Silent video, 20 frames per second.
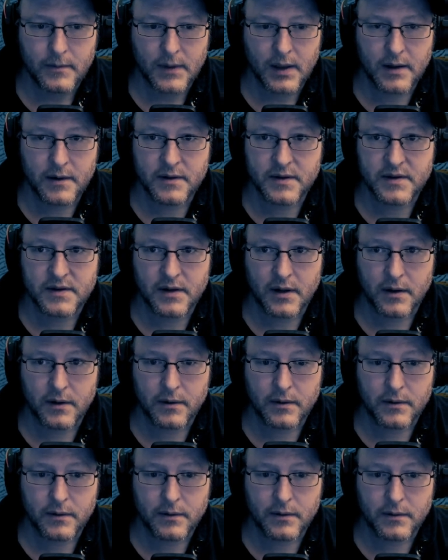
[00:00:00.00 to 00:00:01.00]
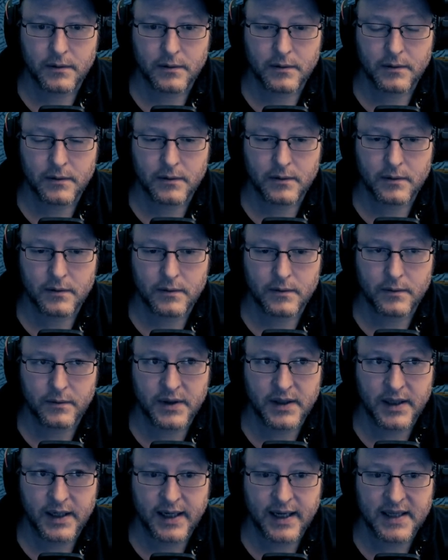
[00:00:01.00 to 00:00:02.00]
so we're
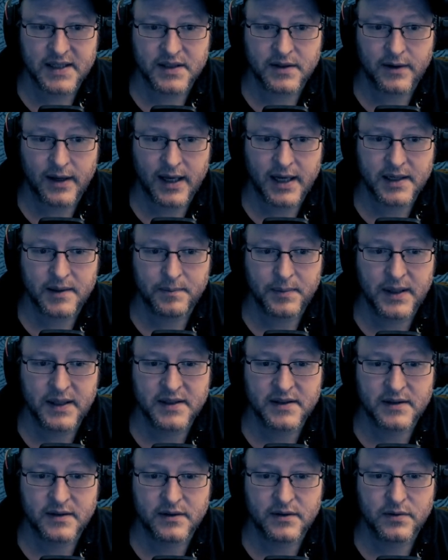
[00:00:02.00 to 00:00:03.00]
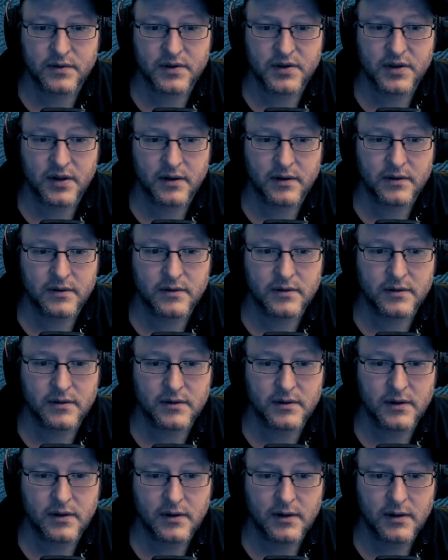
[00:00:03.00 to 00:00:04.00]
going to get to add a beast to a jungle.